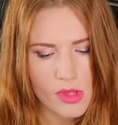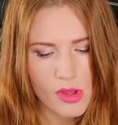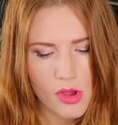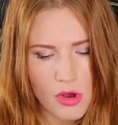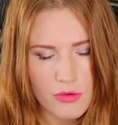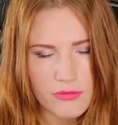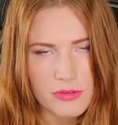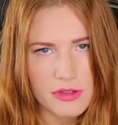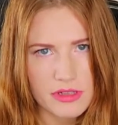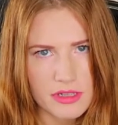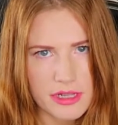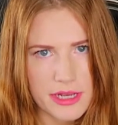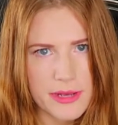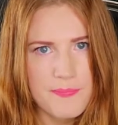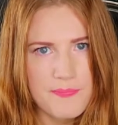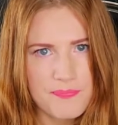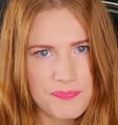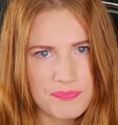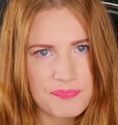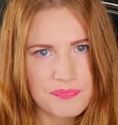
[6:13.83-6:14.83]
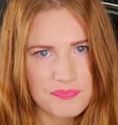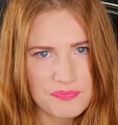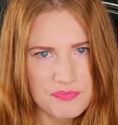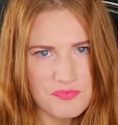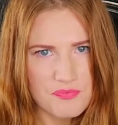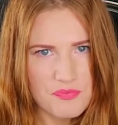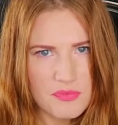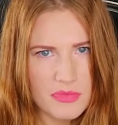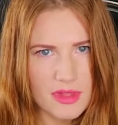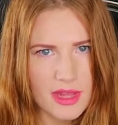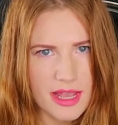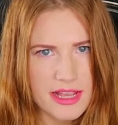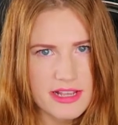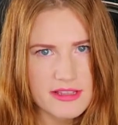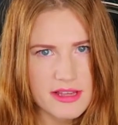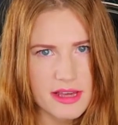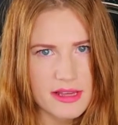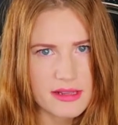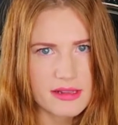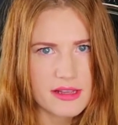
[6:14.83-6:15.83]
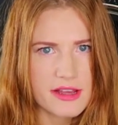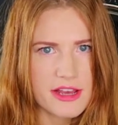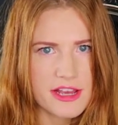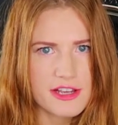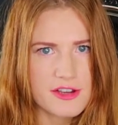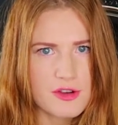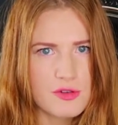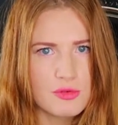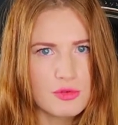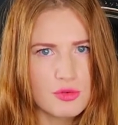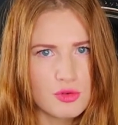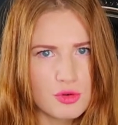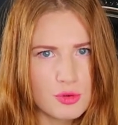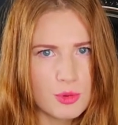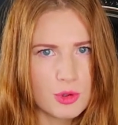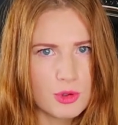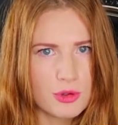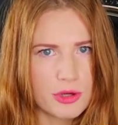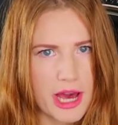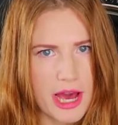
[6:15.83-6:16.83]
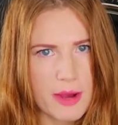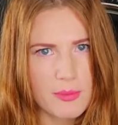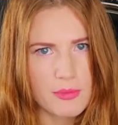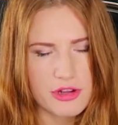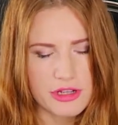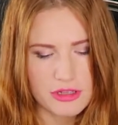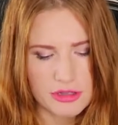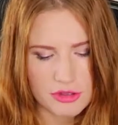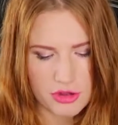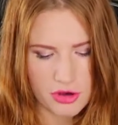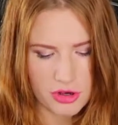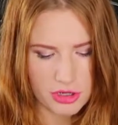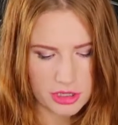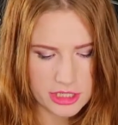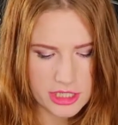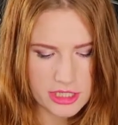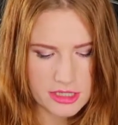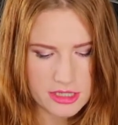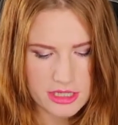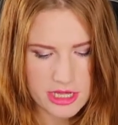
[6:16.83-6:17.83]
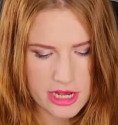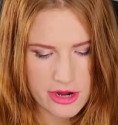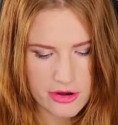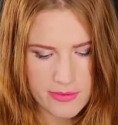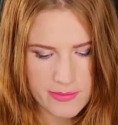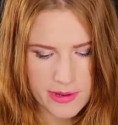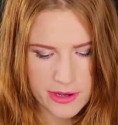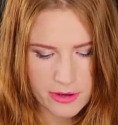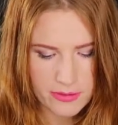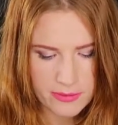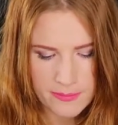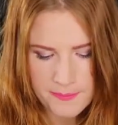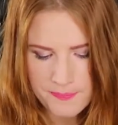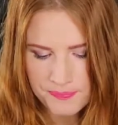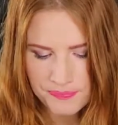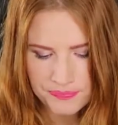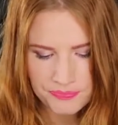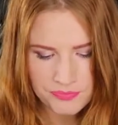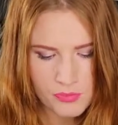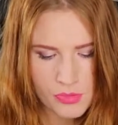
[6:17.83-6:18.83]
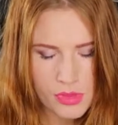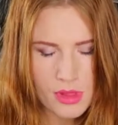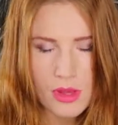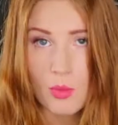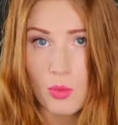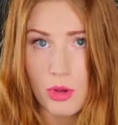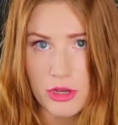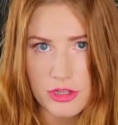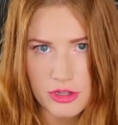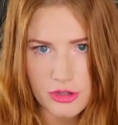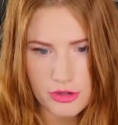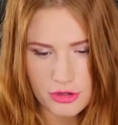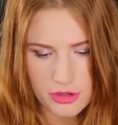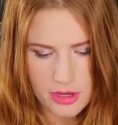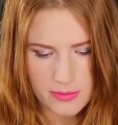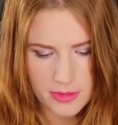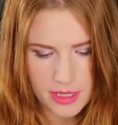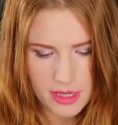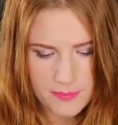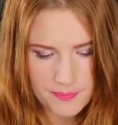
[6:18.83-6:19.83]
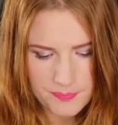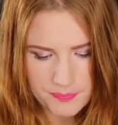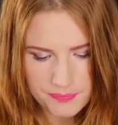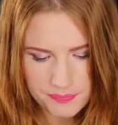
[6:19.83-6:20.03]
obviously, it tastes like normal Cadbury's chocolate, dairy milk, which is yummy.